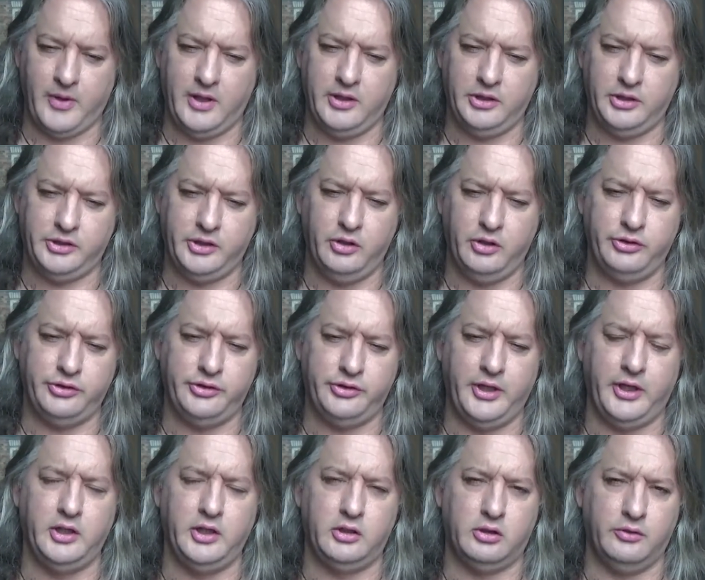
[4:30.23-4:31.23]
and it shows the
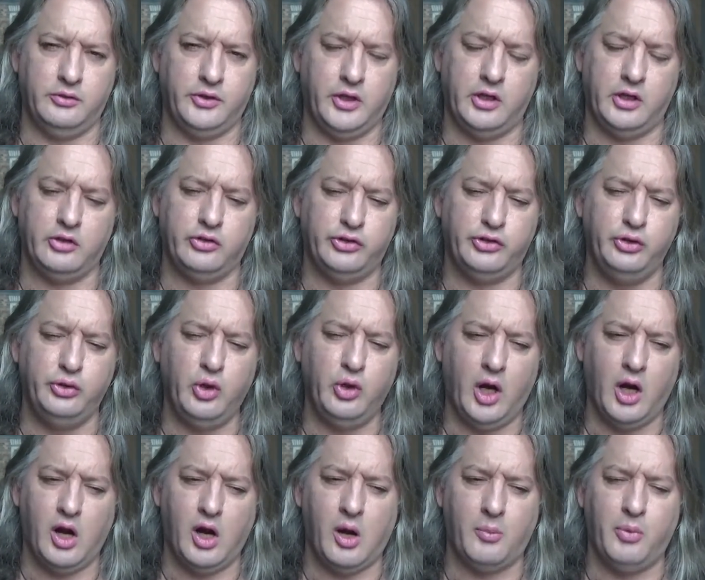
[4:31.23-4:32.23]
danger of getting too
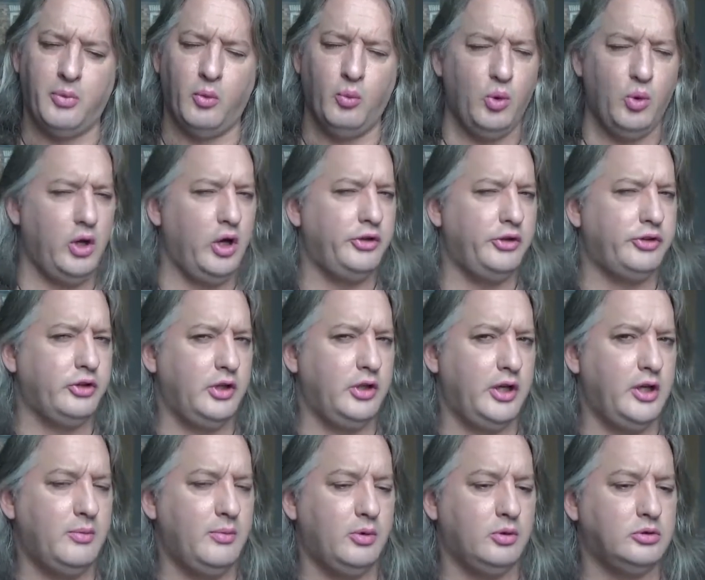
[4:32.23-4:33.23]
hung up on words and
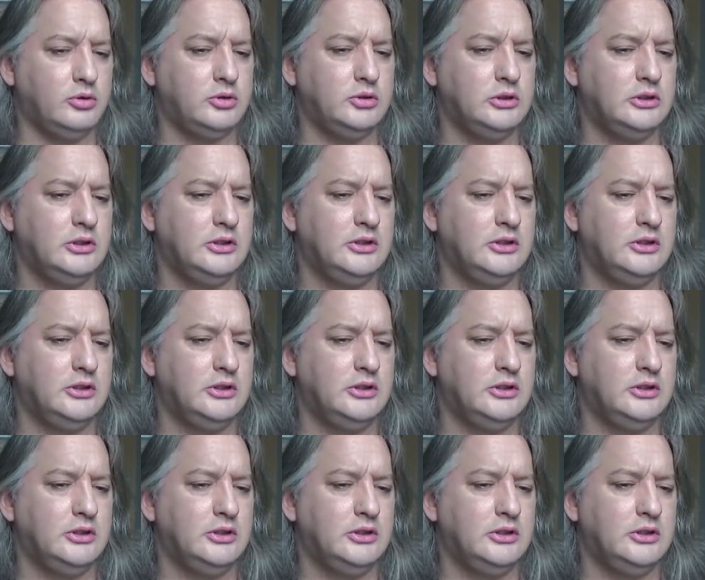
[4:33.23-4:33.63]
labels.